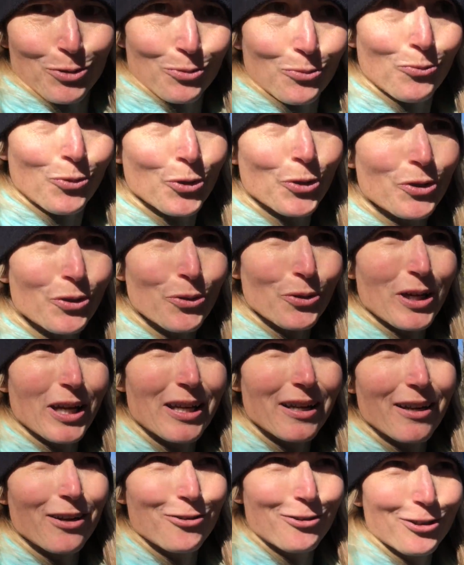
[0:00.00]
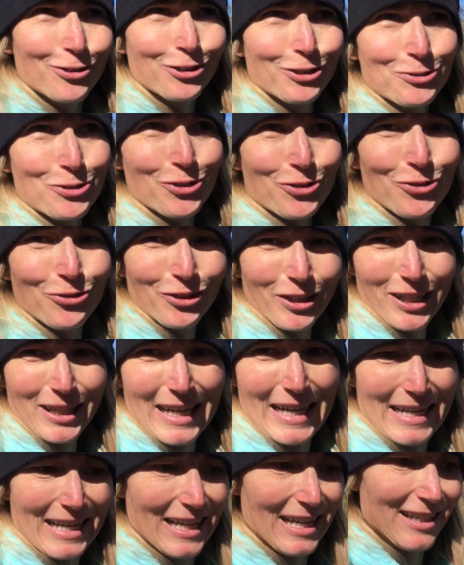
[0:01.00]
we'll go get a closer look
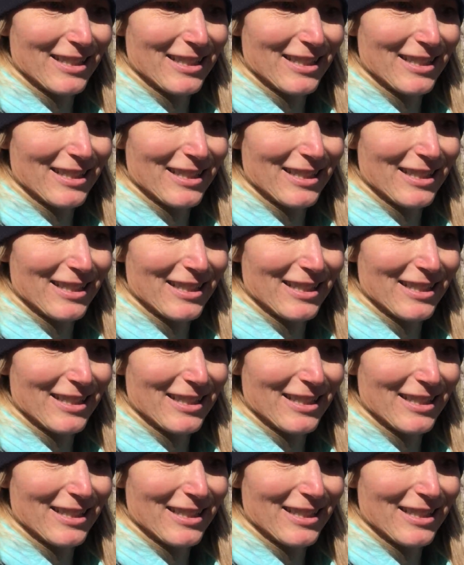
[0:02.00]
at it.